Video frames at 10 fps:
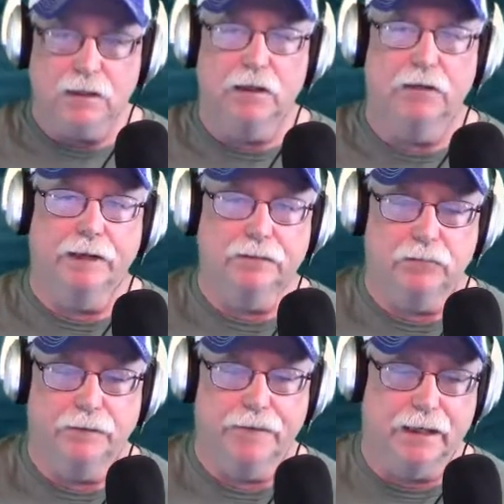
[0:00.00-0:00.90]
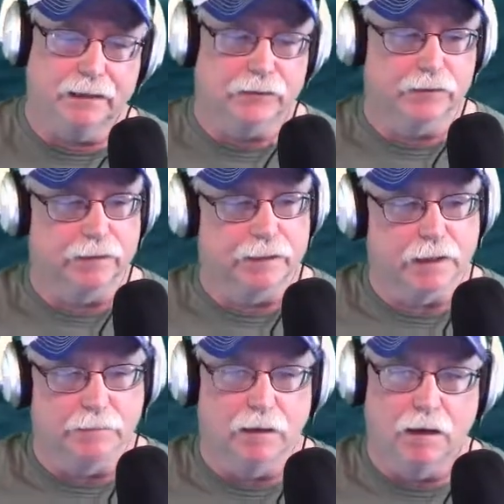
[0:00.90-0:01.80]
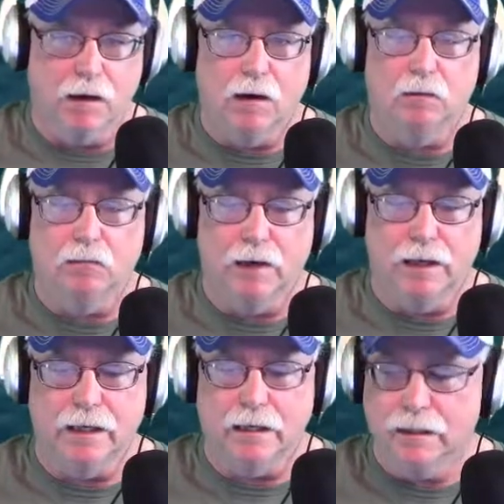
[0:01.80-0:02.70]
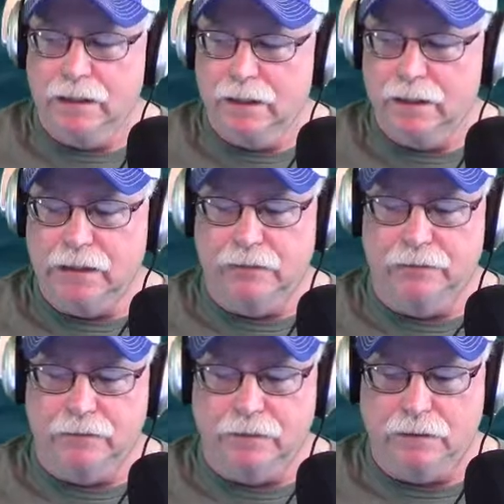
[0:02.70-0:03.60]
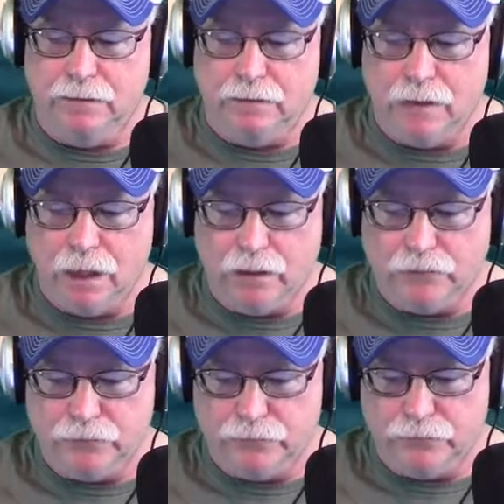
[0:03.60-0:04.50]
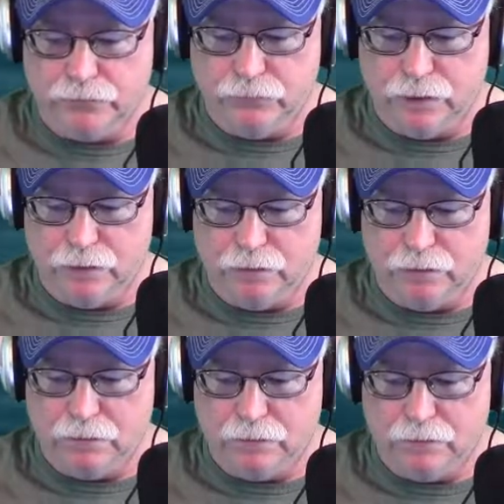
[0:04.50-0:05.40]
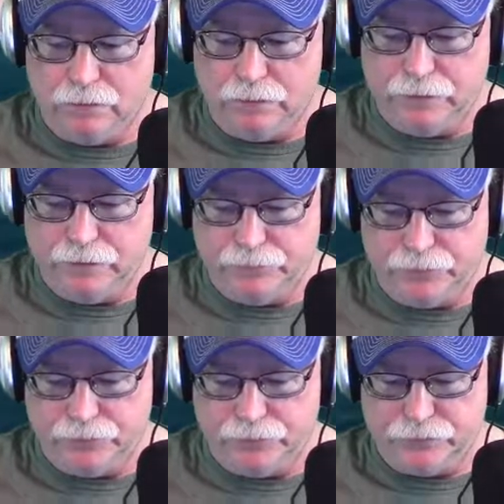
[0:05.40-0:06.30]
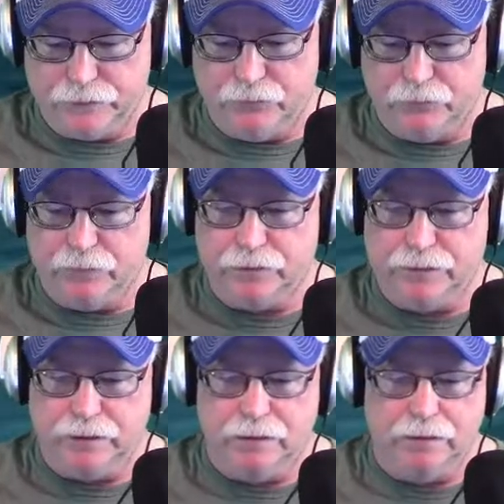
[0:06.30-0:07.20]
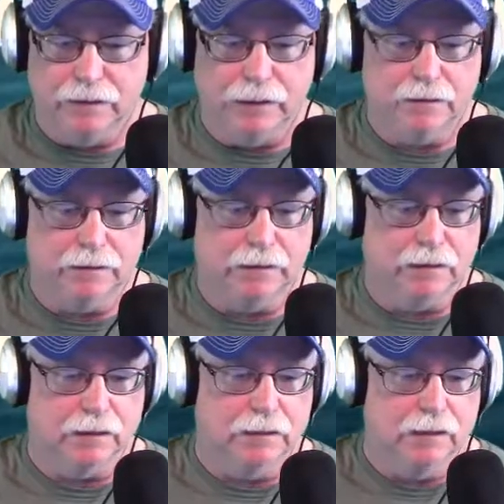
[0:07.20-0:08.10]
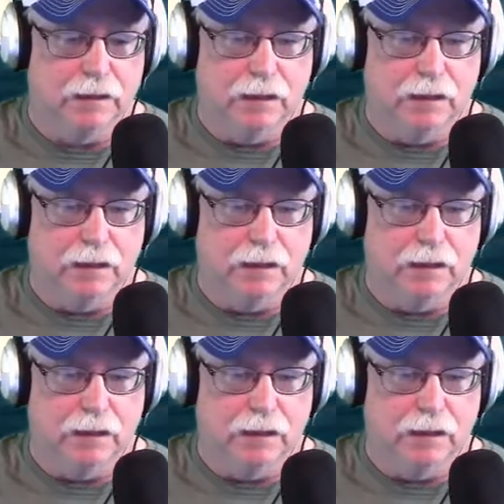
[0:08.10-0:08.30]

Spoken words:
That's one thing that's really come a long way in the not too near future that we're seeing that,